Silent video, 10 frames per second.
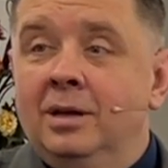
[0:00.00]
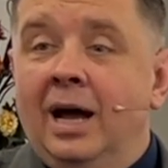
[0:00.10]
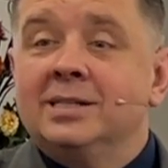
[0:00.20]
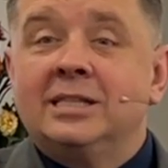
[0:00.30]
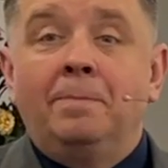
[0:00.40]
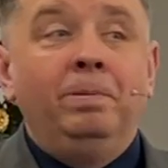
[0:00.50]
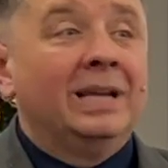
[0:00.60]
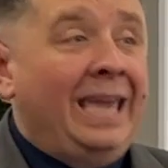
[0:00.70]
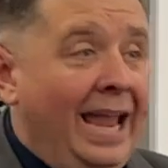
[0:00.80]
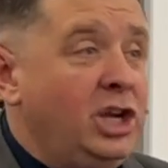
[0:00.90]
A
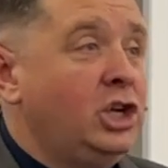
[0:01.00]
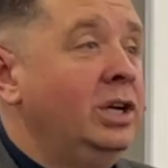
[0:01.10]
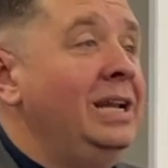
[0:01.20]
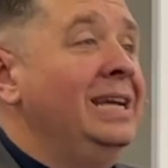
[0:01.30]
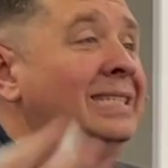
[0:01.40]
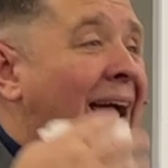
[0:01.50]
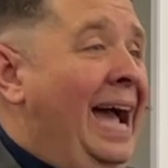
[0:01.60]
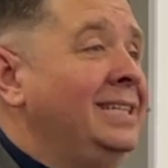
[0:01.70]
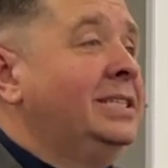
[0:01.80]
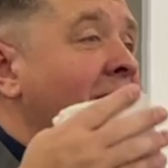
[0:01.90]
supplication is
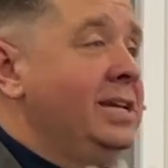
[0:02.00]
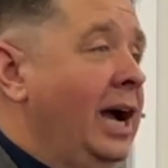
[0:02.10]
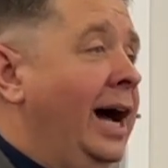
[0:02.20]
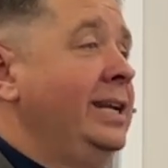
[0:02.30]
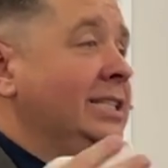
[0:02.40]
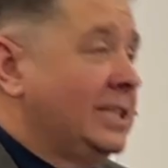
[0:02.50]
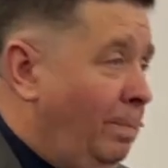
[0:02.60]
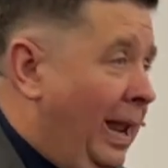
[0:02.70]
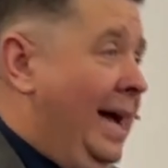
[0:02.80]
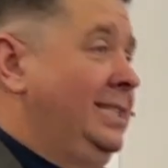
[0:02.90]
asking God to
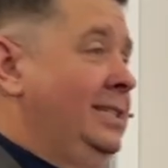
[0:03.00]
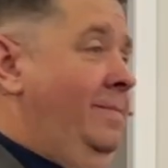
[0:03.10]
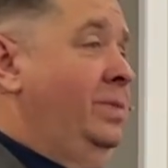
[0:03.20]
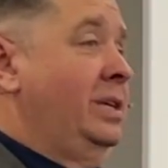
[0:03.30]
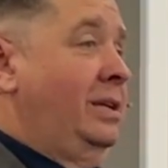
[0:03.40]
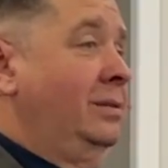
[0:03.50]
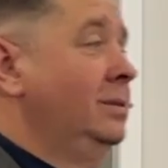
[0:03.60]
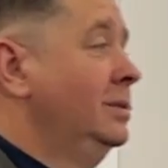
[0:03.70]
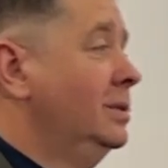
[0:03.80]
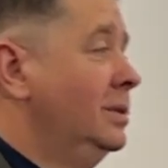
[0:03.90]
supply something.
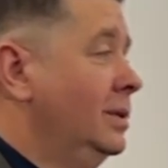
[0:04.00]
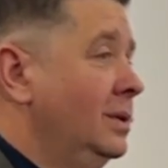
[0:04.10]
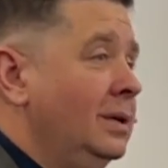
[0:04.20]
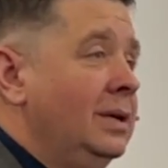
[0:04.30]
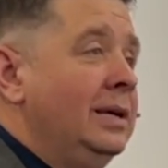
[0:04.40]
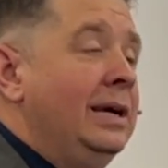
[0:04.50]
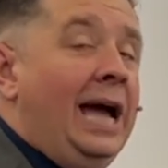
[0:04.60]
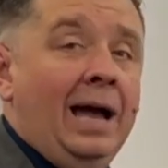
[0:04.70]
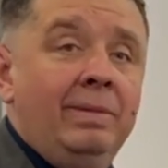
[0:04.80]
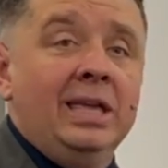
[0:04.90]

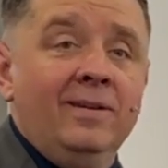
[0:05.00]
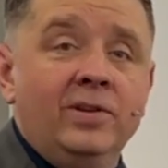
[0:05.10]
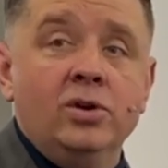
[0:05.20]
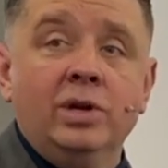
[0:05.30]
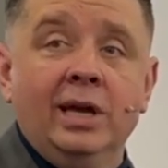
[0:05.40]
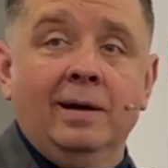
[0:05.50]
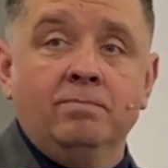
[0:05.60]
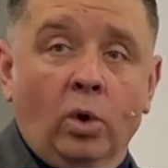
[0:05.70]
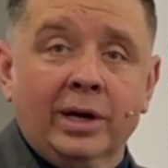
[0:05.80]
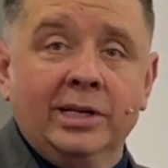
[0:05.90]
How many of you get a
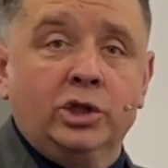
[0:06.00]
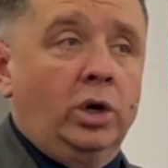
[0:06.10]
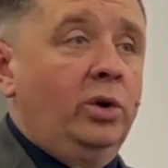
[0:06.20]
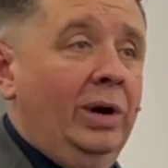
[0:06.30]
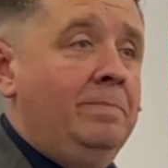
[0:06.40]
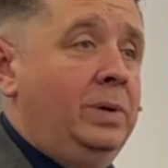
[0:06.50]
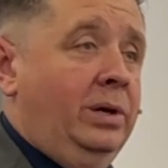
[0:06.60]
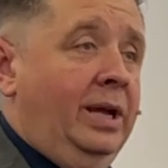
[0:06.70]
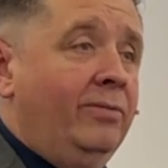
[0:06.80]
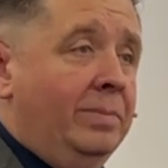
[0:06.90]
mortgage or a rent
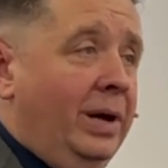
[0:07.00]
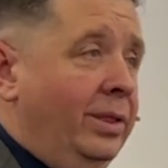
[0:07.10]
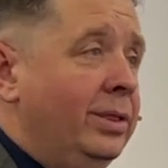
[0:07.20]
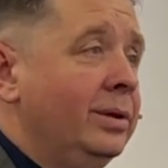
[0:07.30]
bill every month?